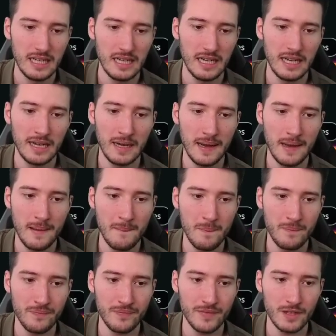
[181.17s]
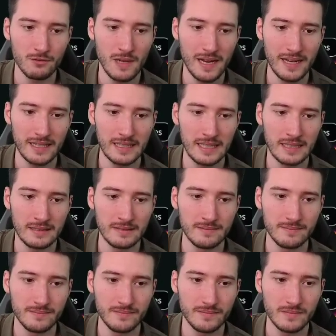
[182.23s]
rather
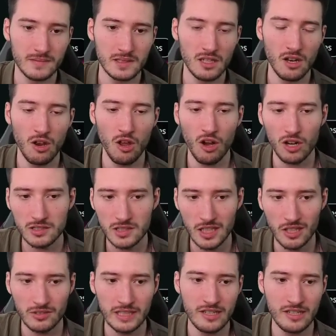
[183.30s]
than the lockdown that